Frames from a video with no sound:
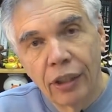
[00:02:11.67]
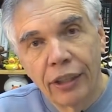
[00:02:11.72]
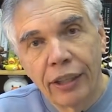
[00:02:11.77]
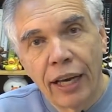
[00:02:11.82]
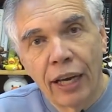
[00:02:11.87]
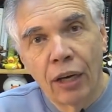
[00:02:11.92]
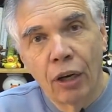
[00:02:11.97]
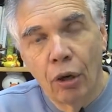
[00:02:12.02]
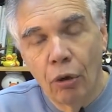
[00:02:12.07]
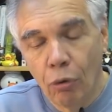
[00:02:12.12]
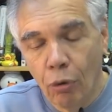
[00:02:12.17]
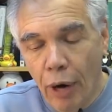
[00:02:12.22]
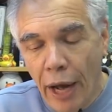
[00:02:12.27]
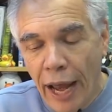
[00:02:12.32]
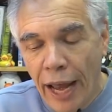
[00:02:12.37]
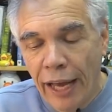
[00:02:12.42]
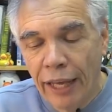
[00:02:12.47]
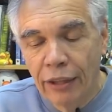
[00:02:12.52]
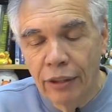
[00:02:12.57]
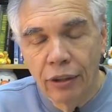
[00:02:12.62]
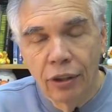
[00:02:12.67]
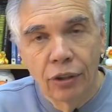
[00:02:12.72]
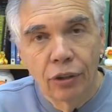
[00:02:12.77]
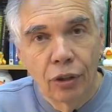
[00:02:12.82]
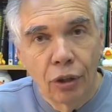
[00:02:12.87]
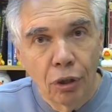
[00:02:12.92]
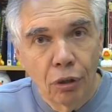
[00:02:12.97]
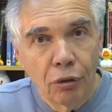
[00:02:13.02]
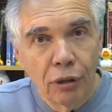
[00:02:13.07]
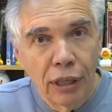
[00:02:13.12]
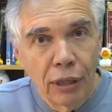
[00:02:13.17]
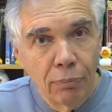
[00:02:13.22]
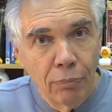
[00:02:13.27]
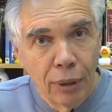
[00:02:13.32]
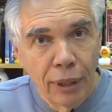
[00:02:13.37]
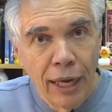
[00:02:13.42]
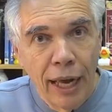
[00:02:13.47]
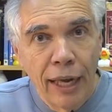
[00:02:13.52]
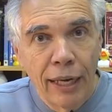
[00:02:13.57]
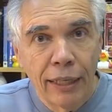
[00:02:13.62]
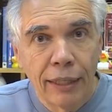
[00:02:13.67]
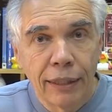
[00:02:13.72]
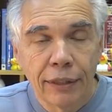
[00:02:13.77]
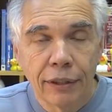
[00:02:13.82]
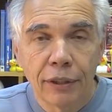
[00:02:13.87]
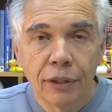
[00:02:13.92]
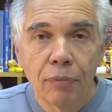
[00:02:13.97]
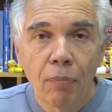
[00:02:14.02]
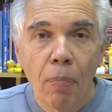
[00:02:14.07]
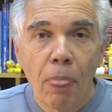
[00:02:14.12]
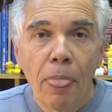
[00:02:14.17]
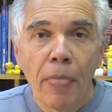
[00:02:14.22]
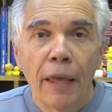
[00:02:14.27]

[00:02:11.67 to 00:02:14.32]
yellow and the green bananas,